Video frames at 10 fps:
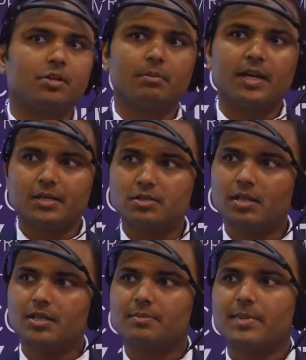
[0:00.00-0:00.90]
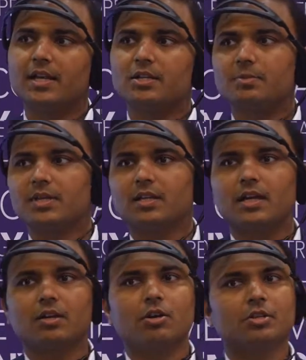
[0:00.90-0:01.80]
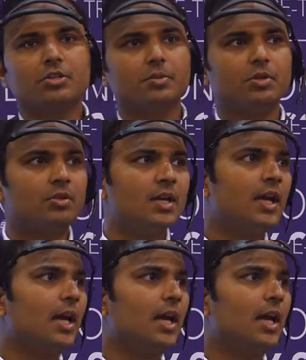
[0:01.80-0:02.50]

your biosolids management can contribute